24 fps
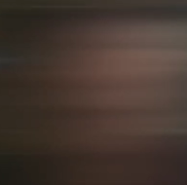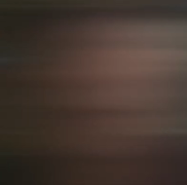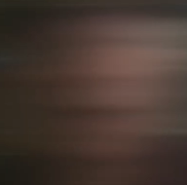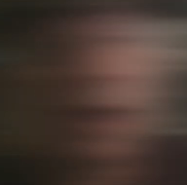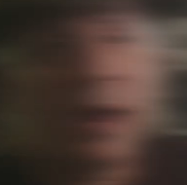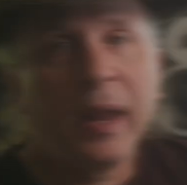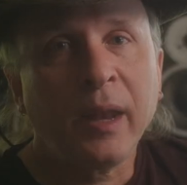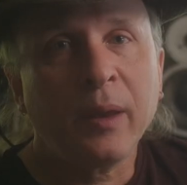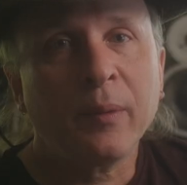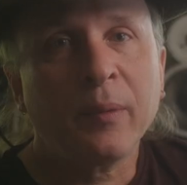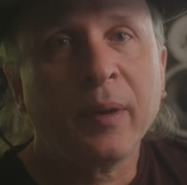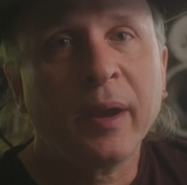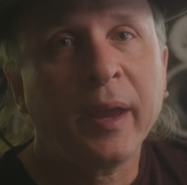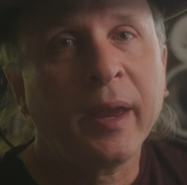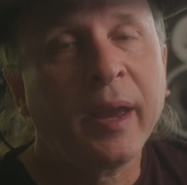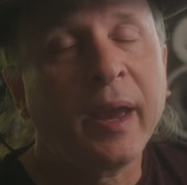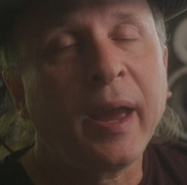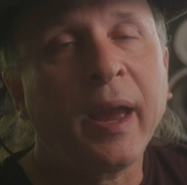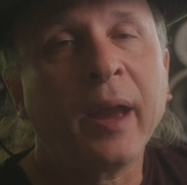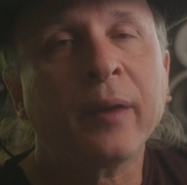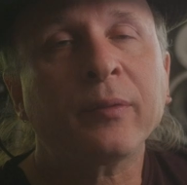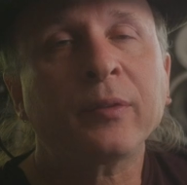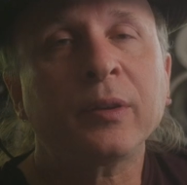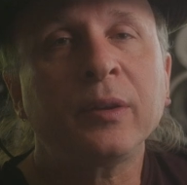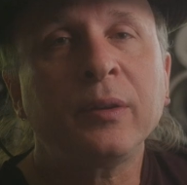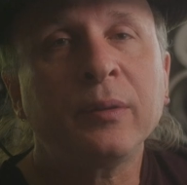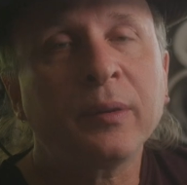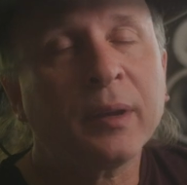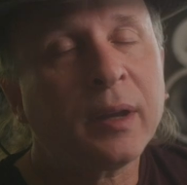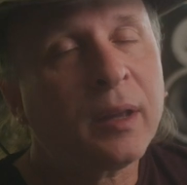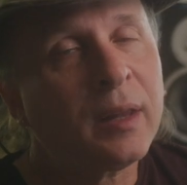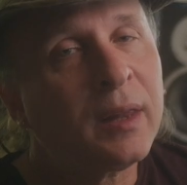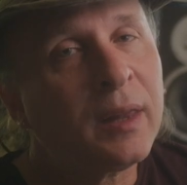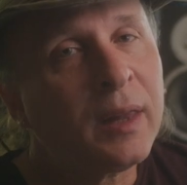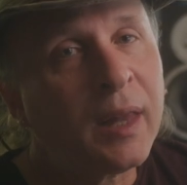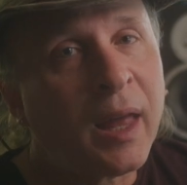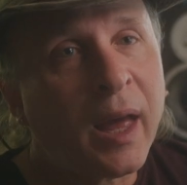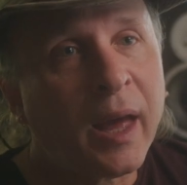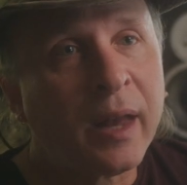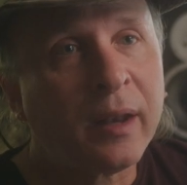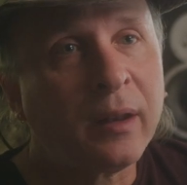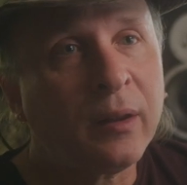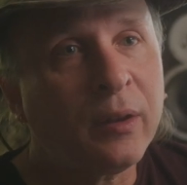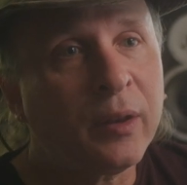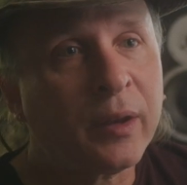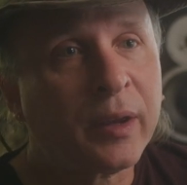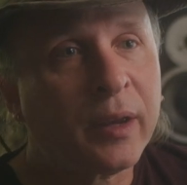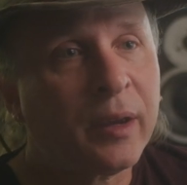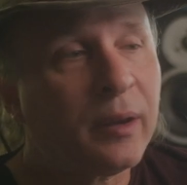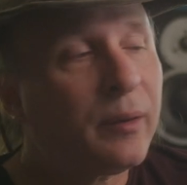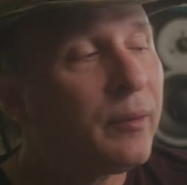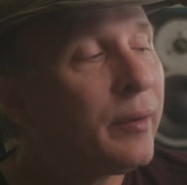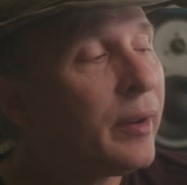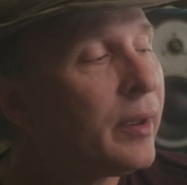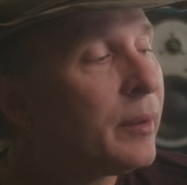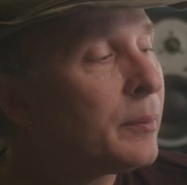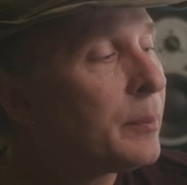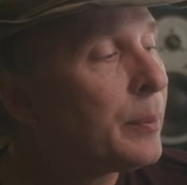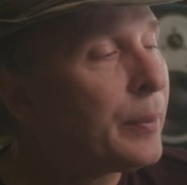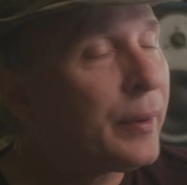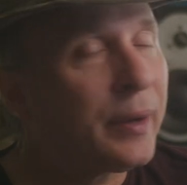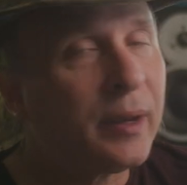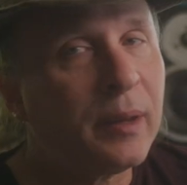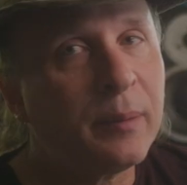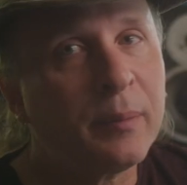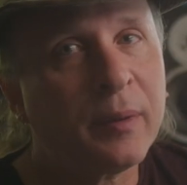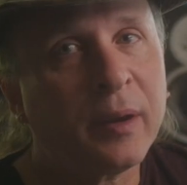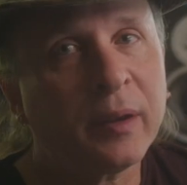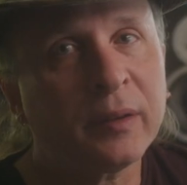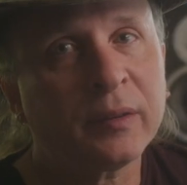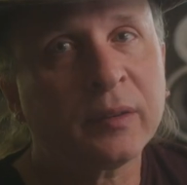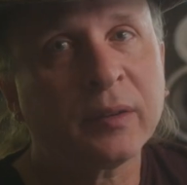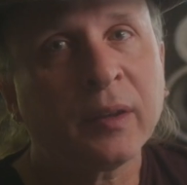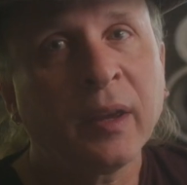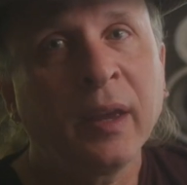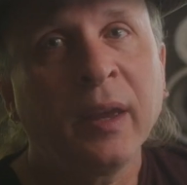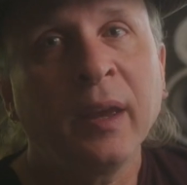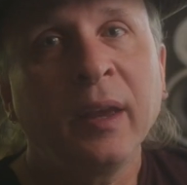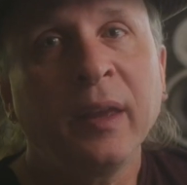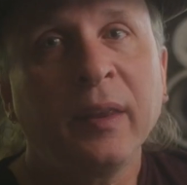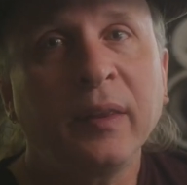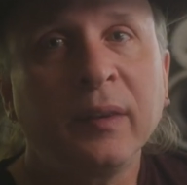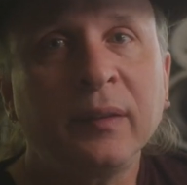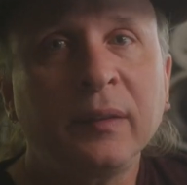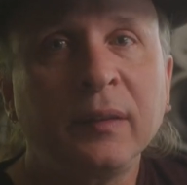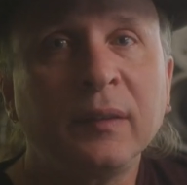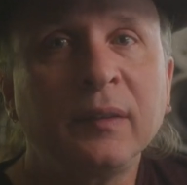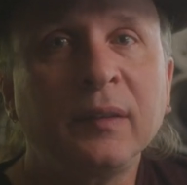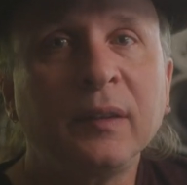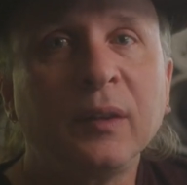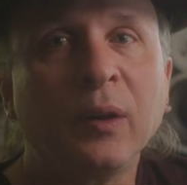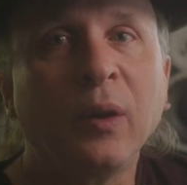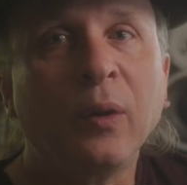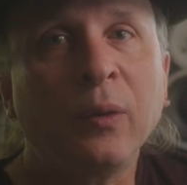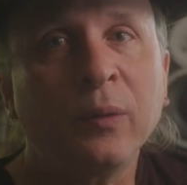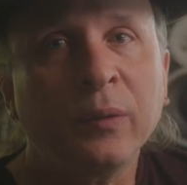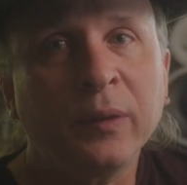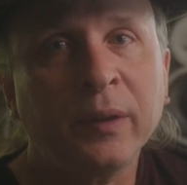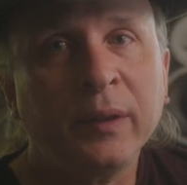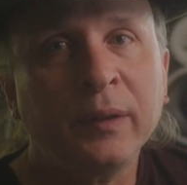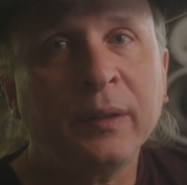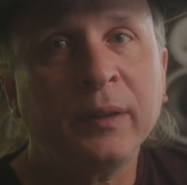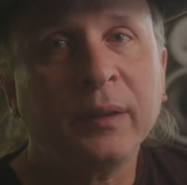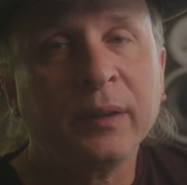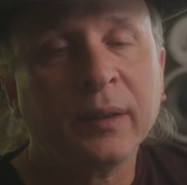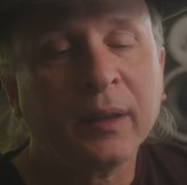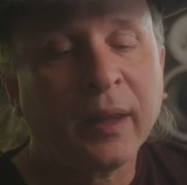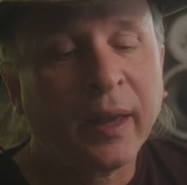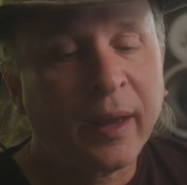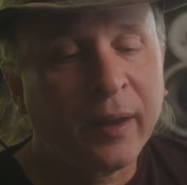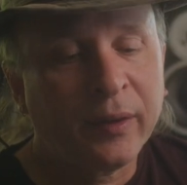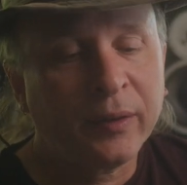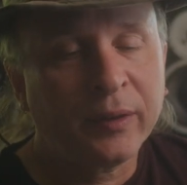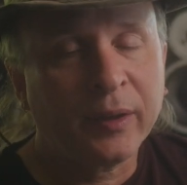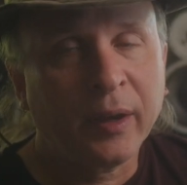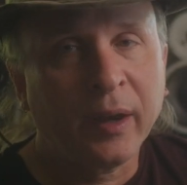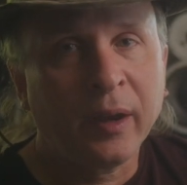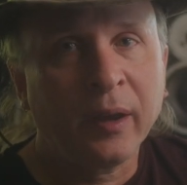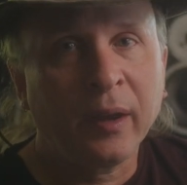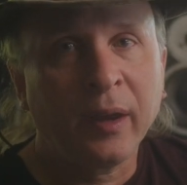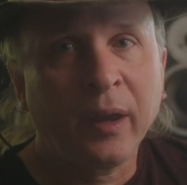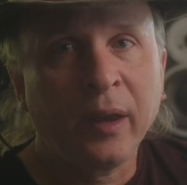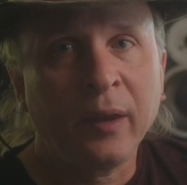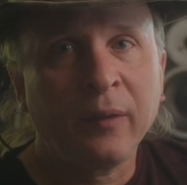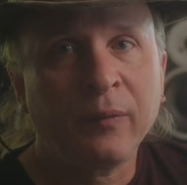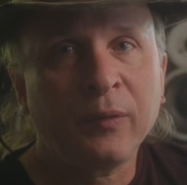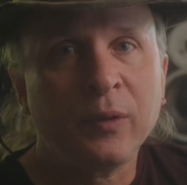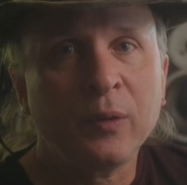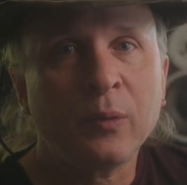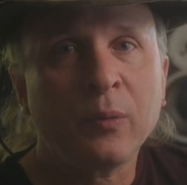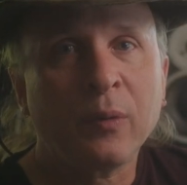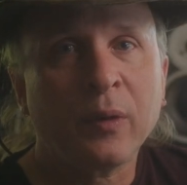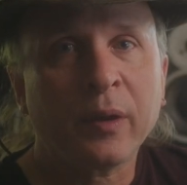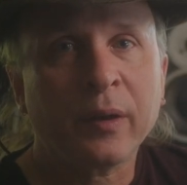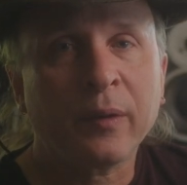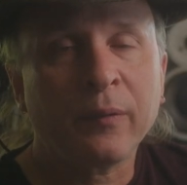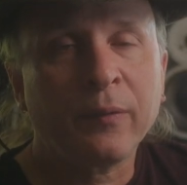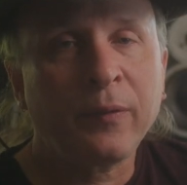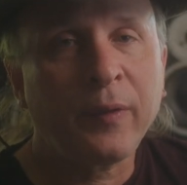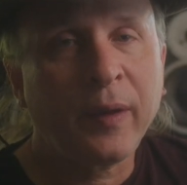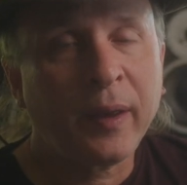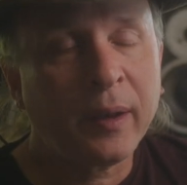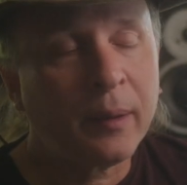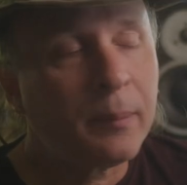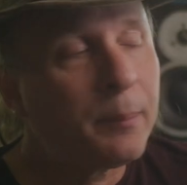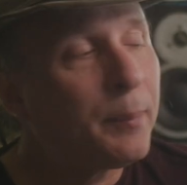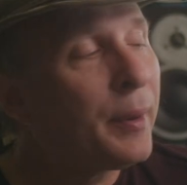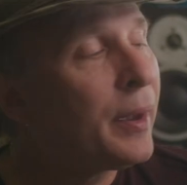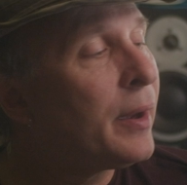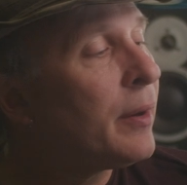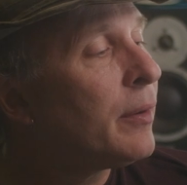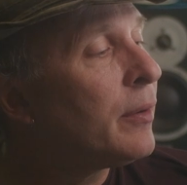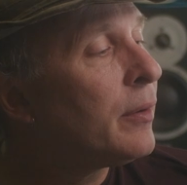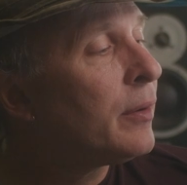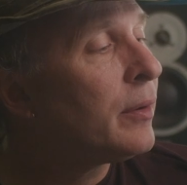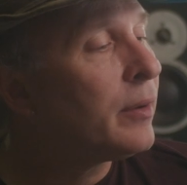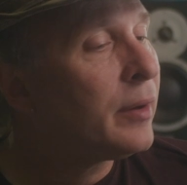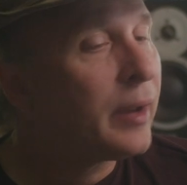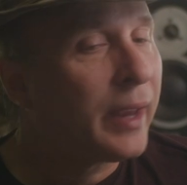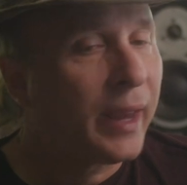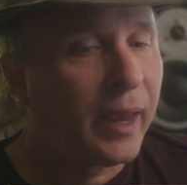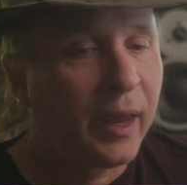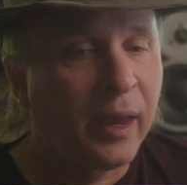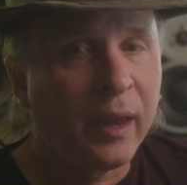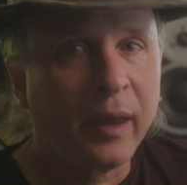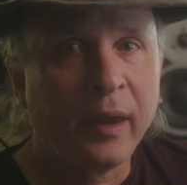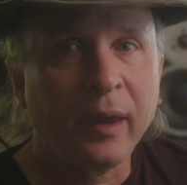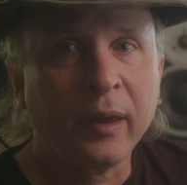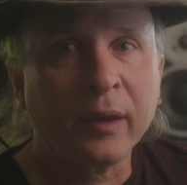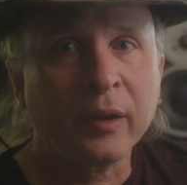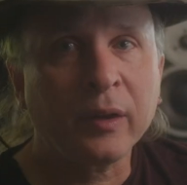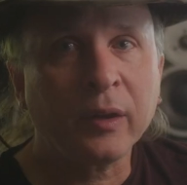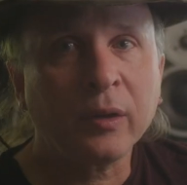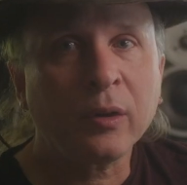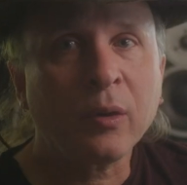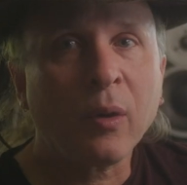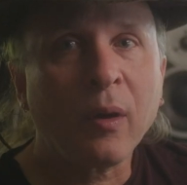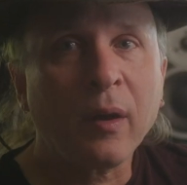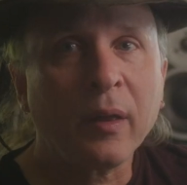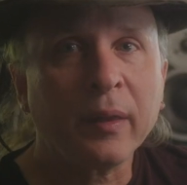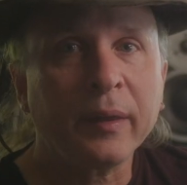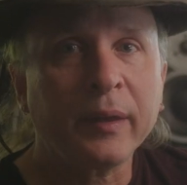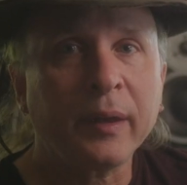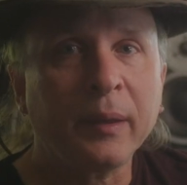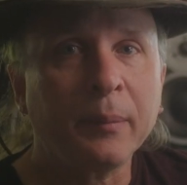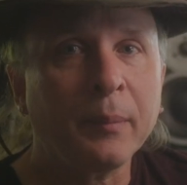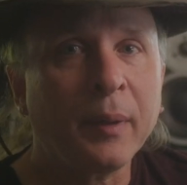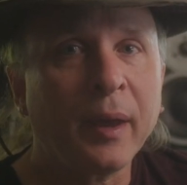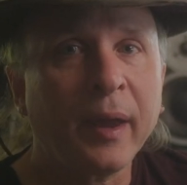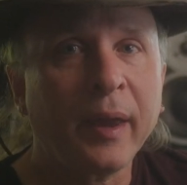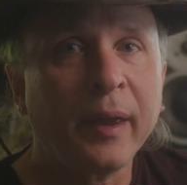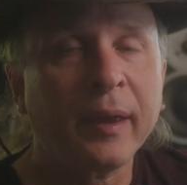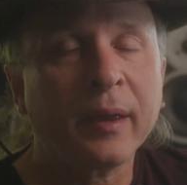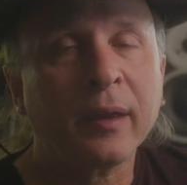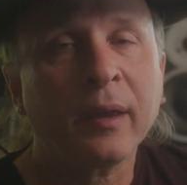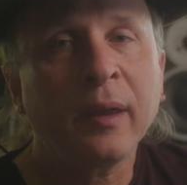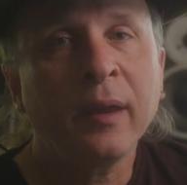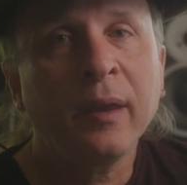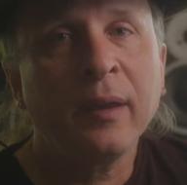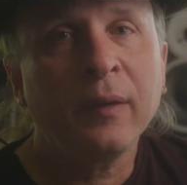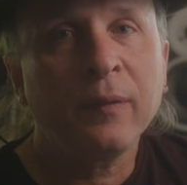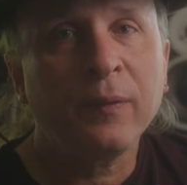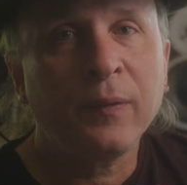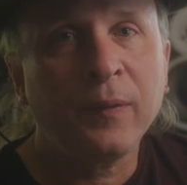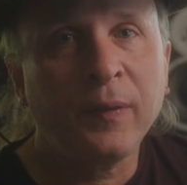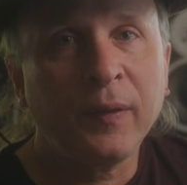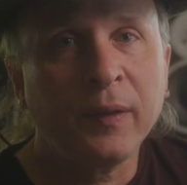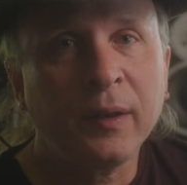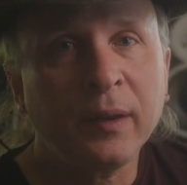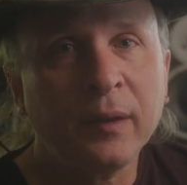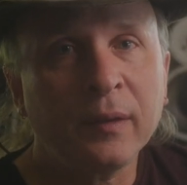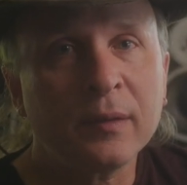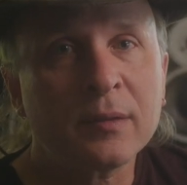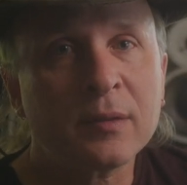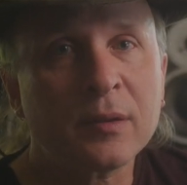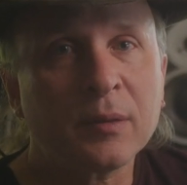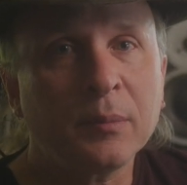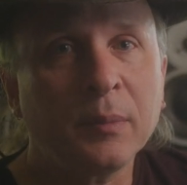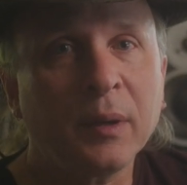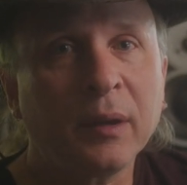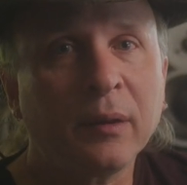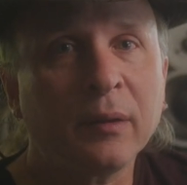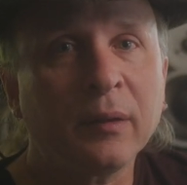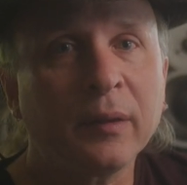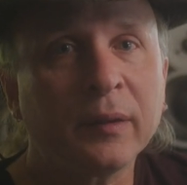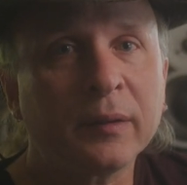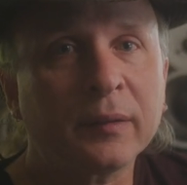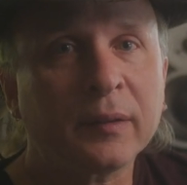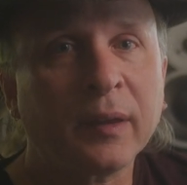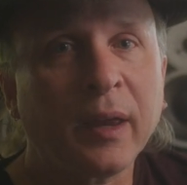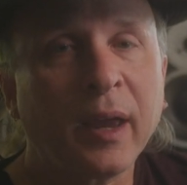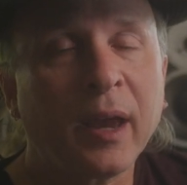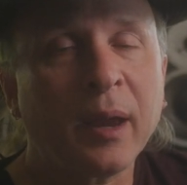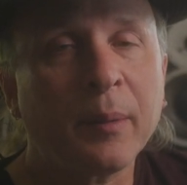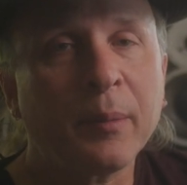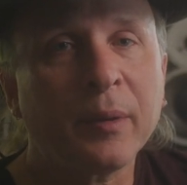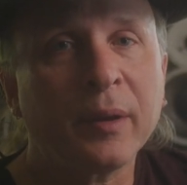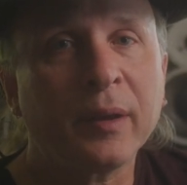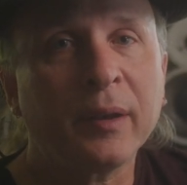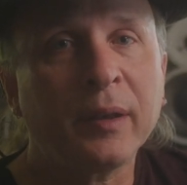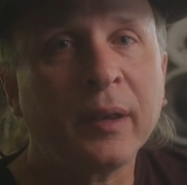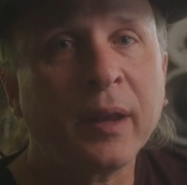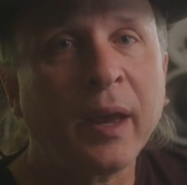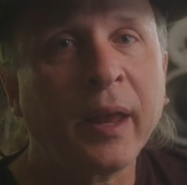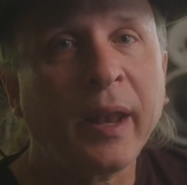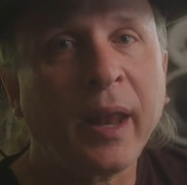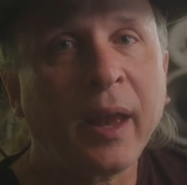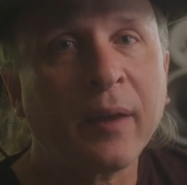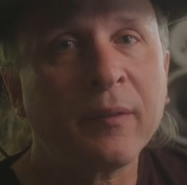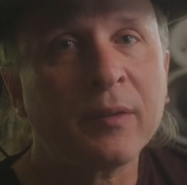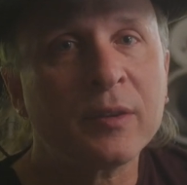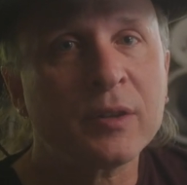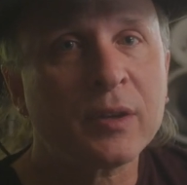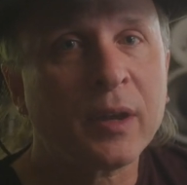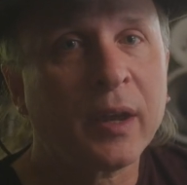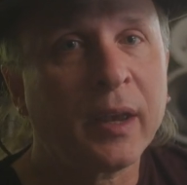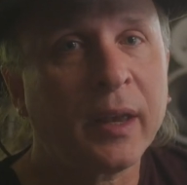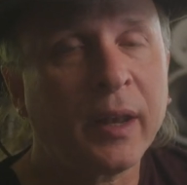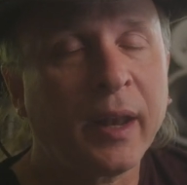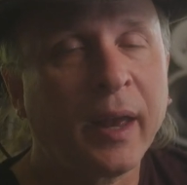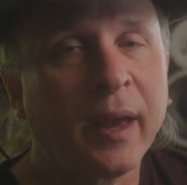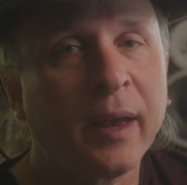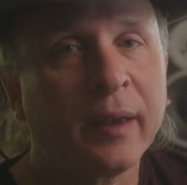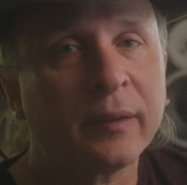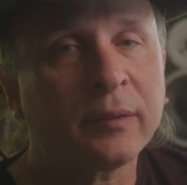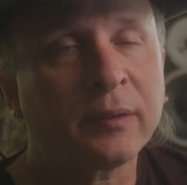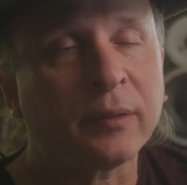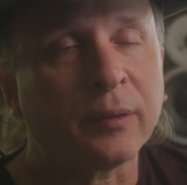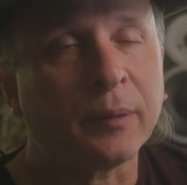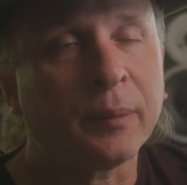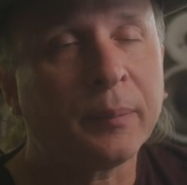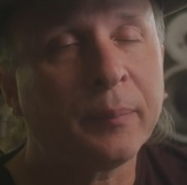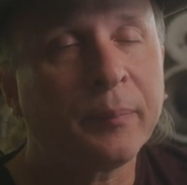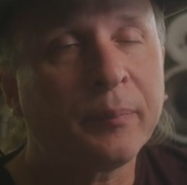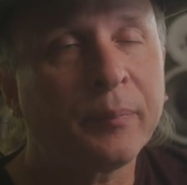Anyway, after doing a lot of looking around, pretty much this is the only deal out there if you want a Phantom Power, a good quality mic, feed it into a mirrorless camera, and not have a giant hassle.